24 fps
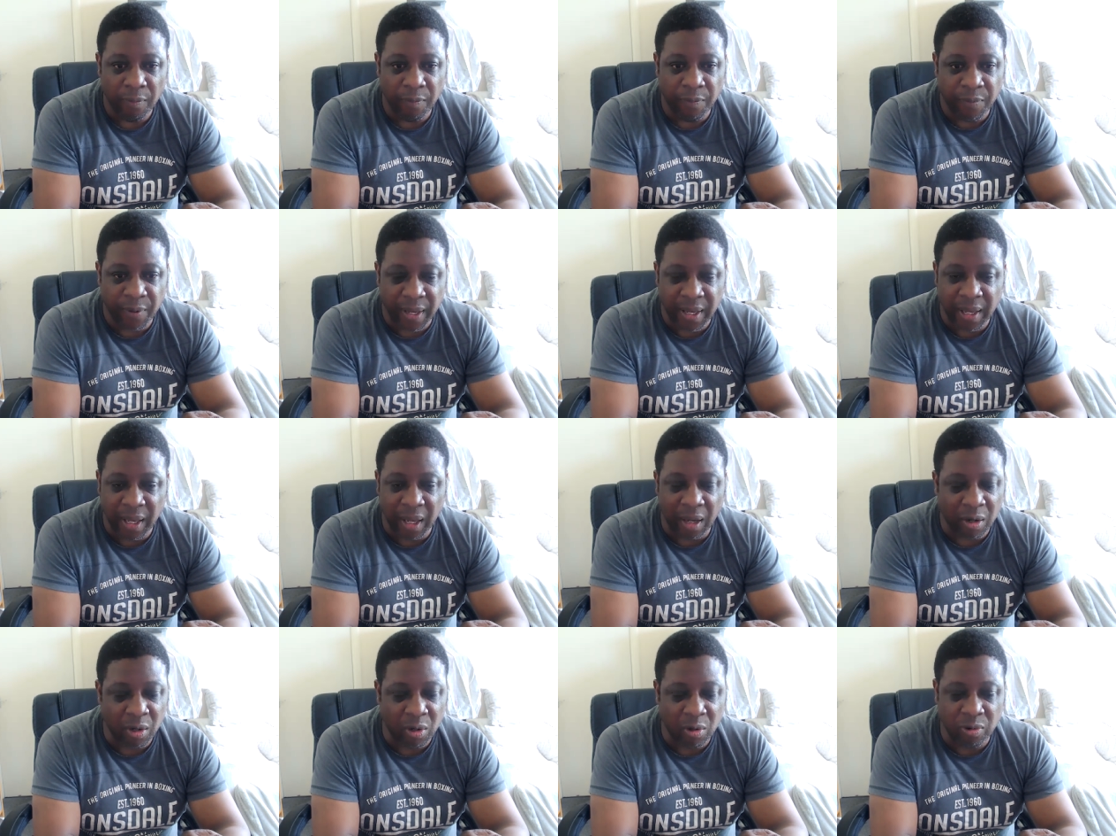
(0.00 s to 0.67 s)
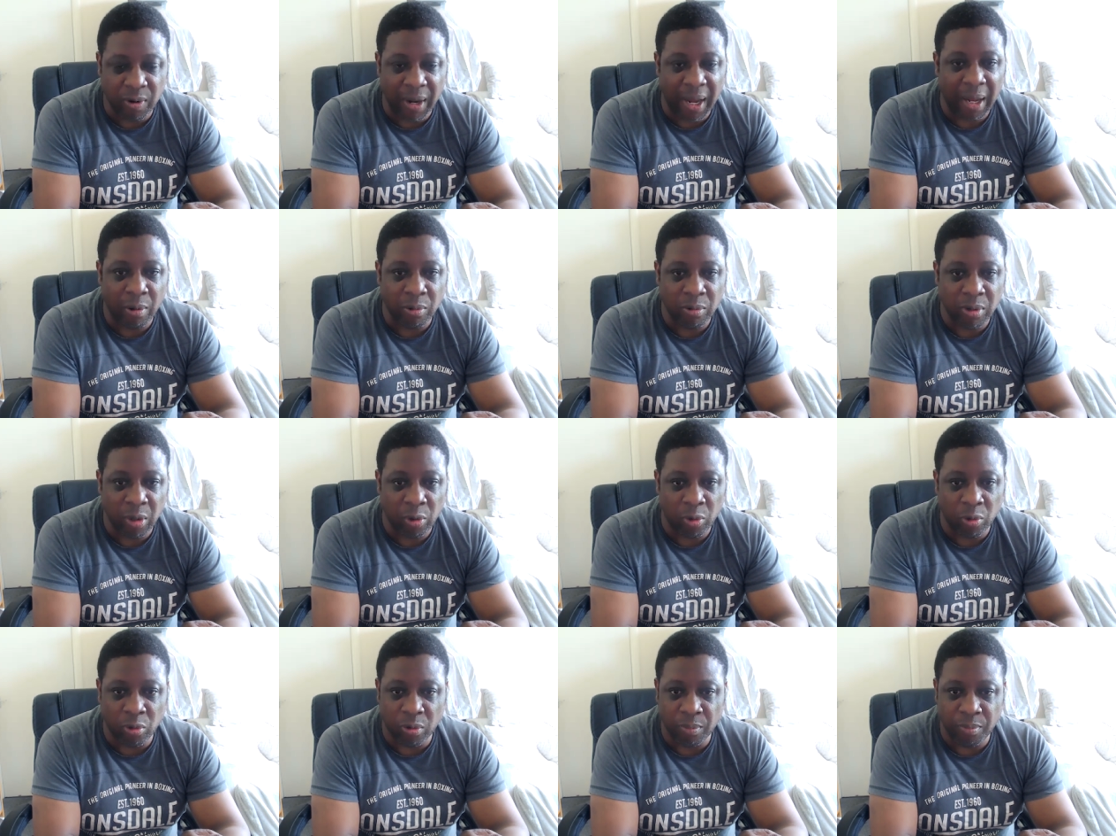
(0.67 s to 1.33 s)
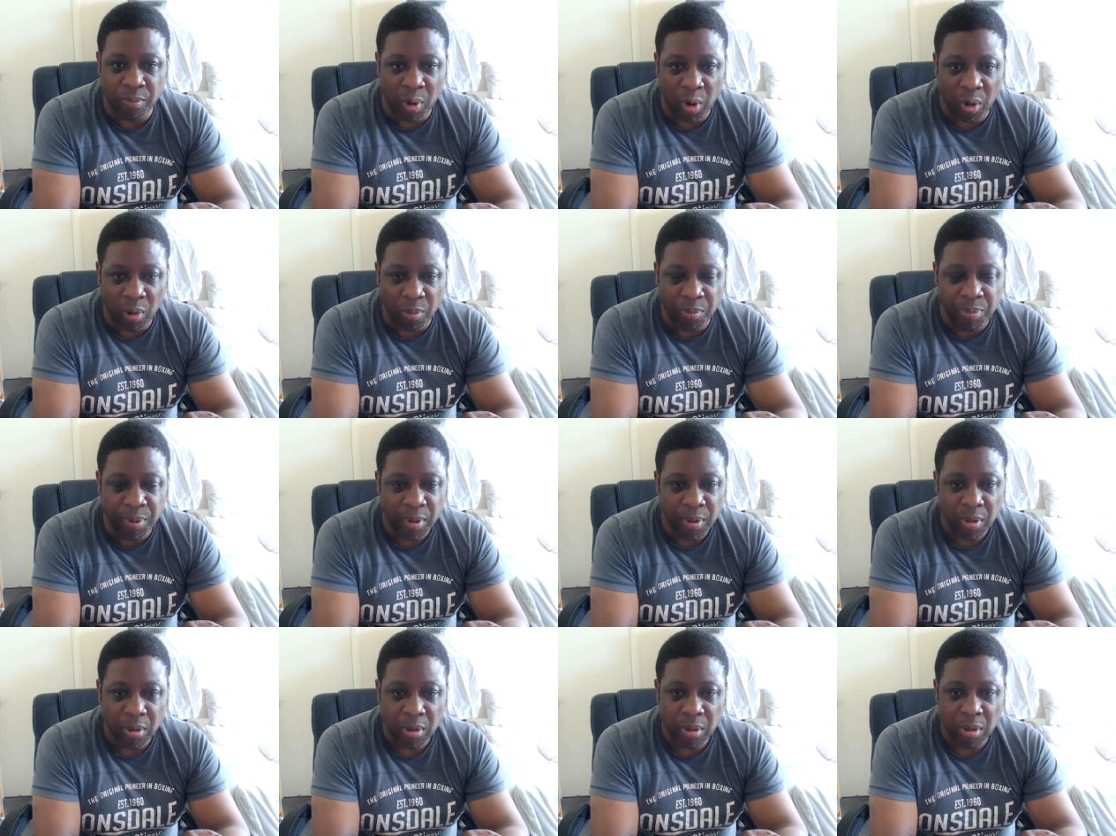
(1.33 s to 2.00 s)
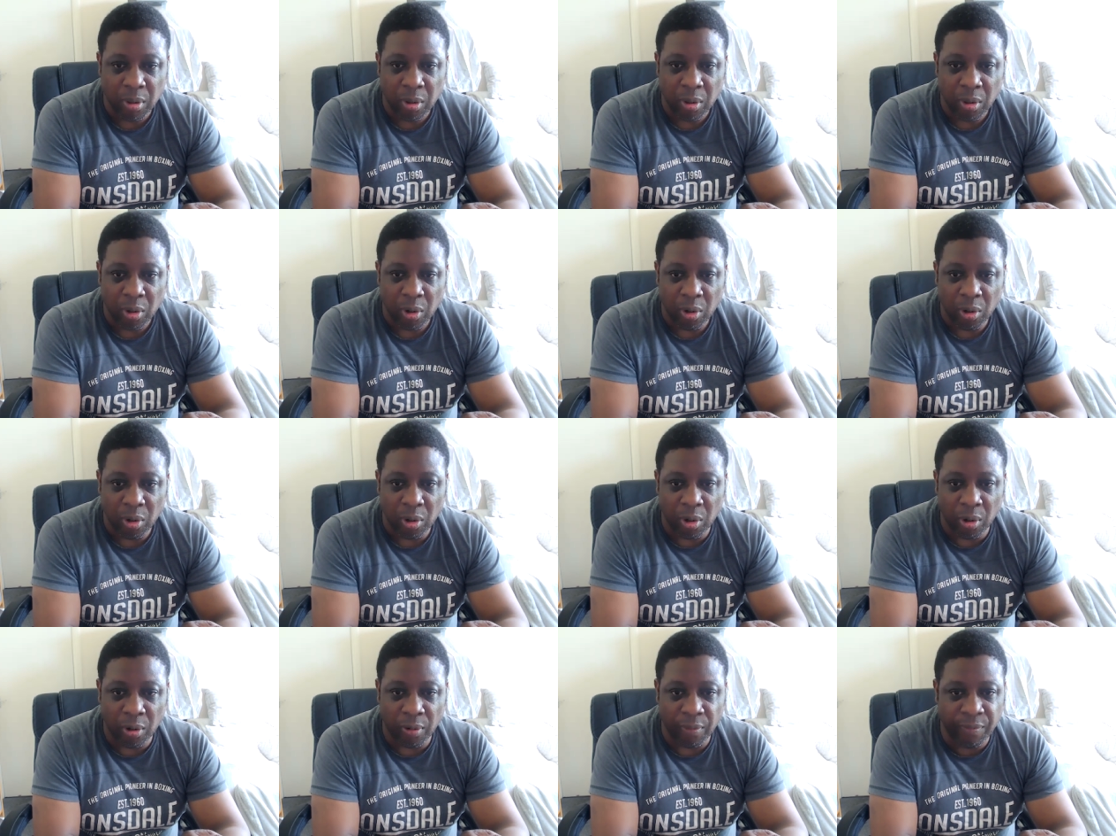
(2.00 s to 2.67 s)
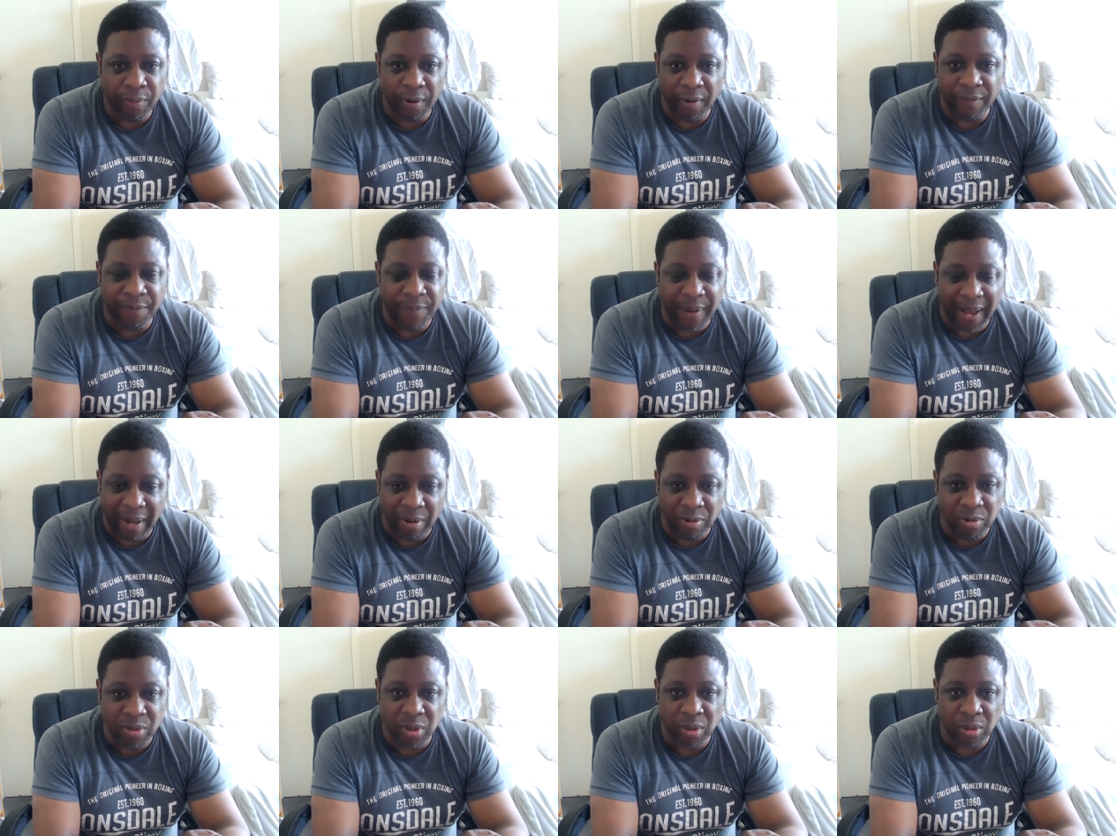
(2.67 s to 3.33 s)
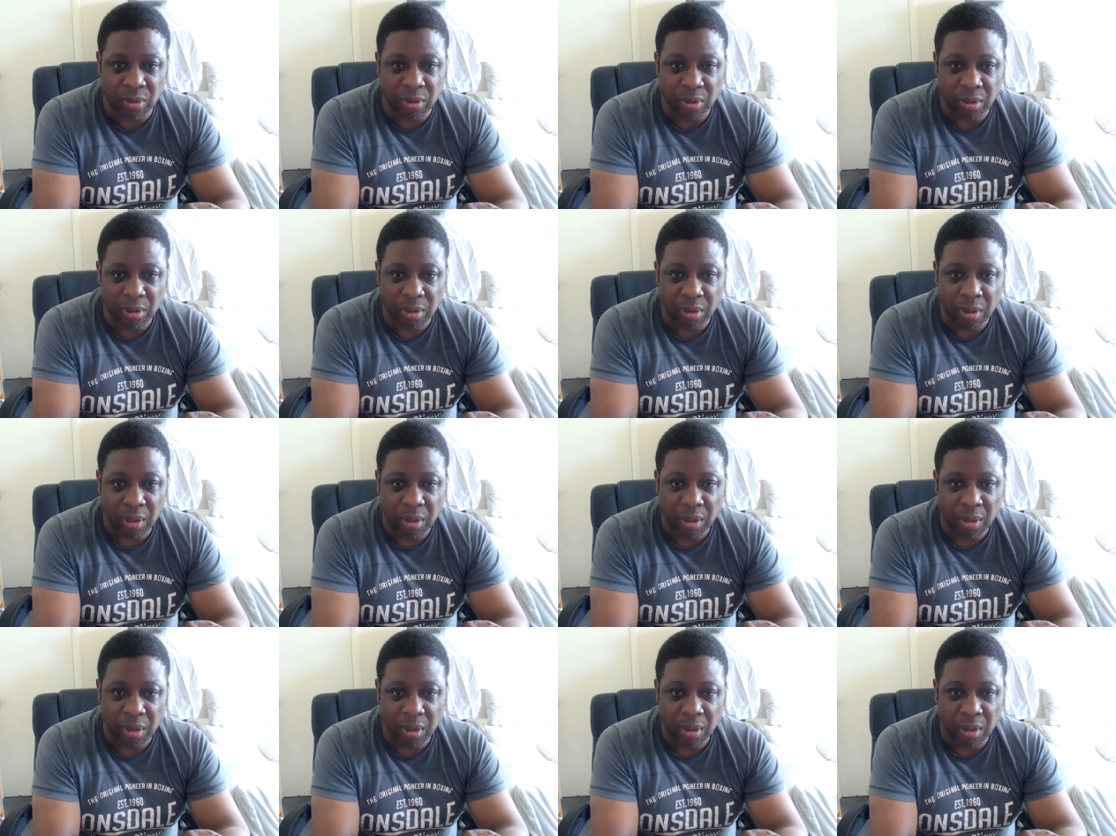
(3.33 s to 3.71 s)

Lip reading: via a crowd or a mob of 1,000,